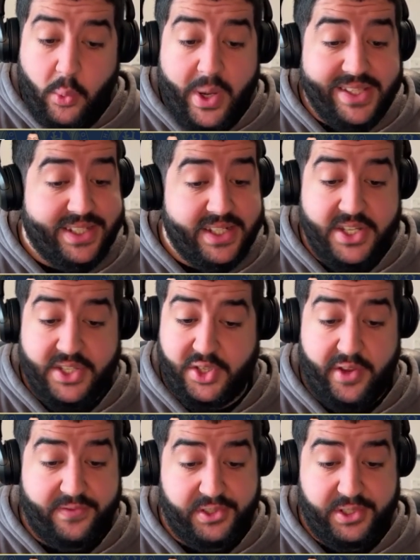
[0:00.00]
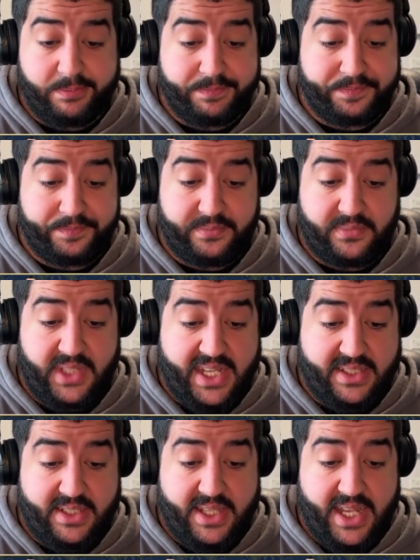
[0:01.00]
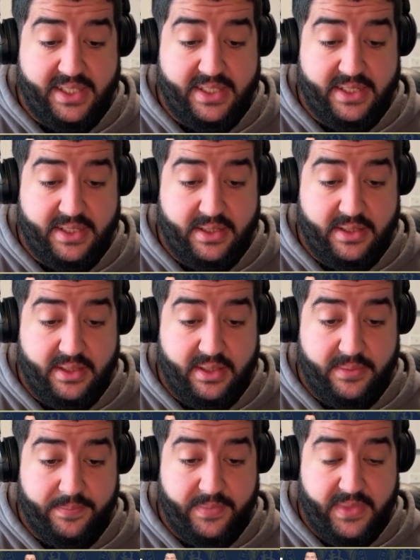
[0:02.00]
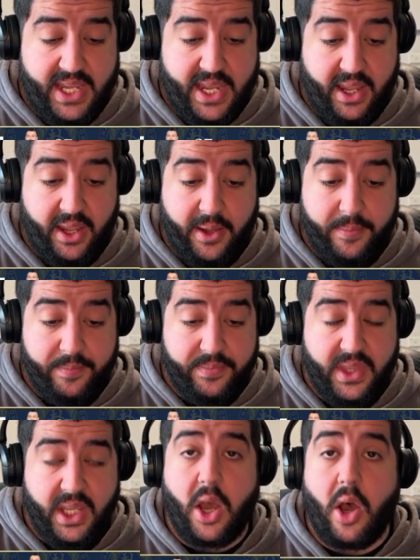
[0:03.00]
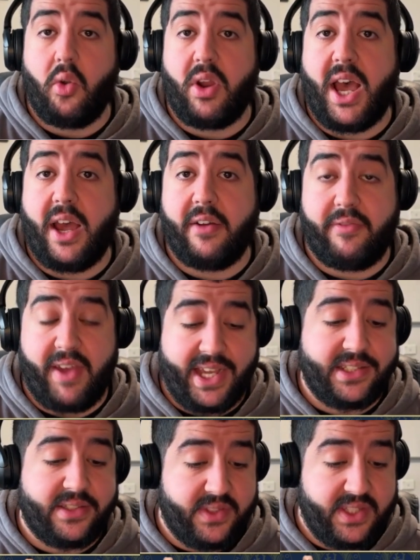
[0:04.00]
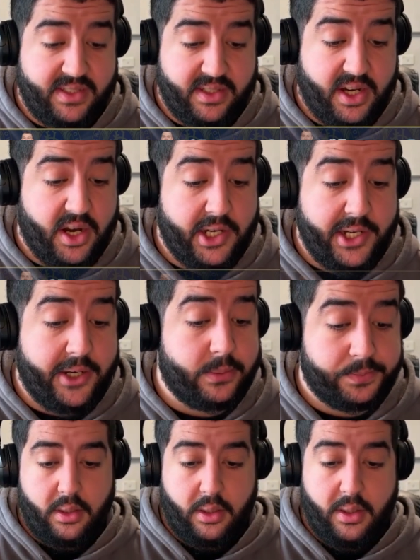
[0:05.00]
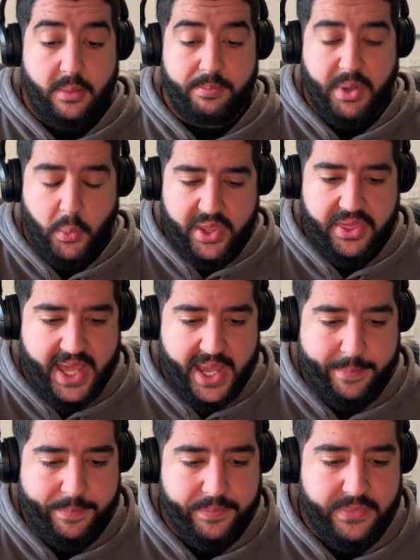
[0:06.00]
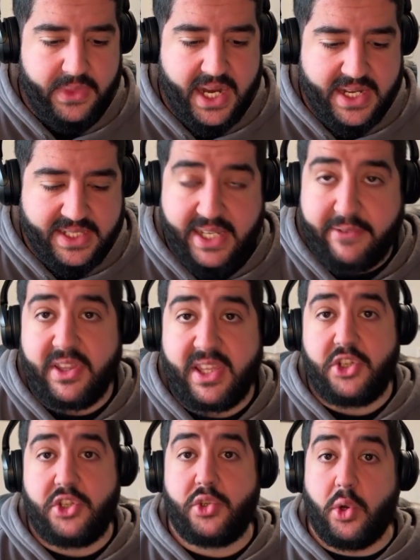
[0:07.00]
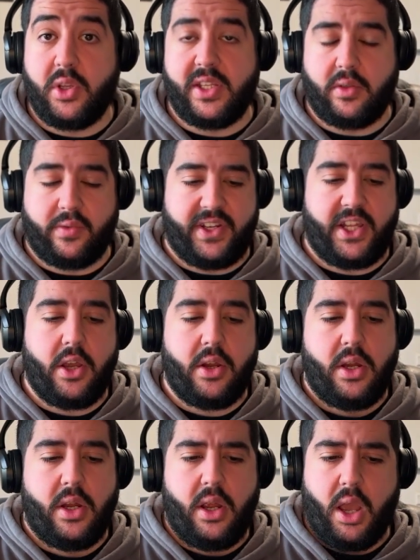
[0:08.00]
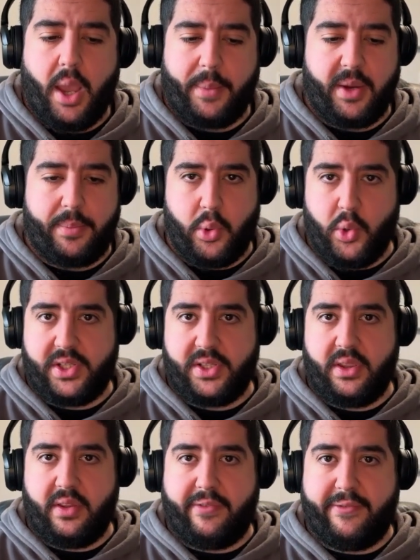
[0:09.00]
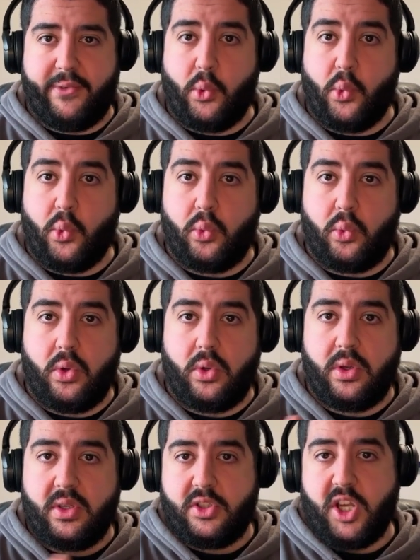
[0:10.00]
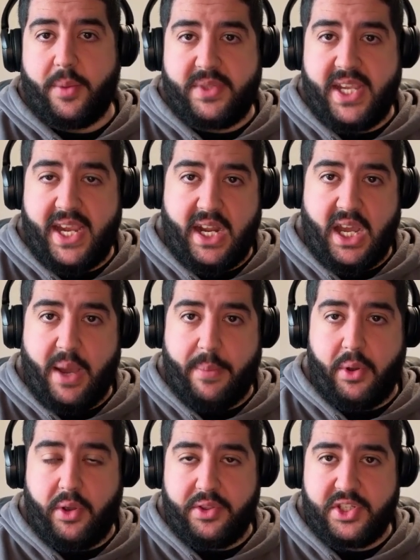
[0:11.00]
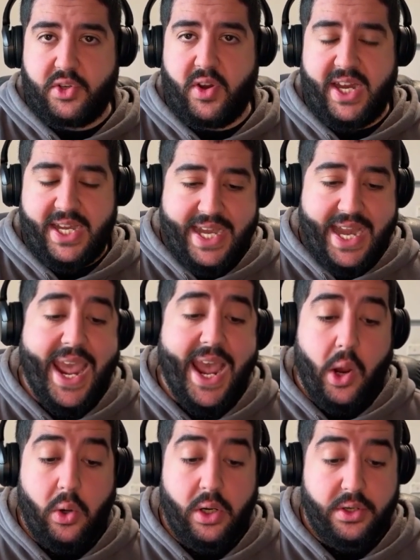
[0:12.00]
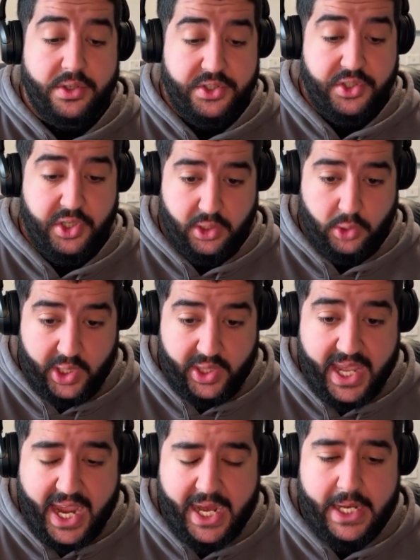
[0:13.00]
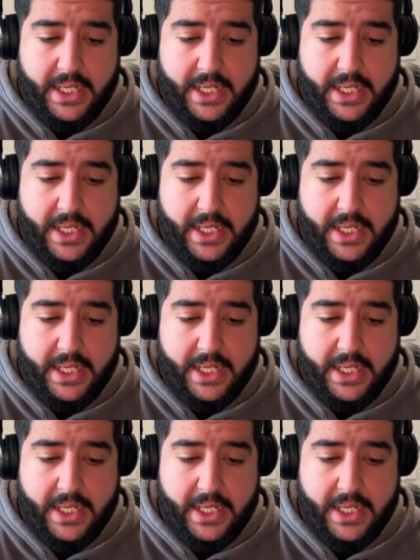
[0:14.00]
wins it deserves it. That's the cold hard facts of this scenario. But with that, that is it for this short little video. I'm going to put the full top 10 up on the screen now so you can look at that.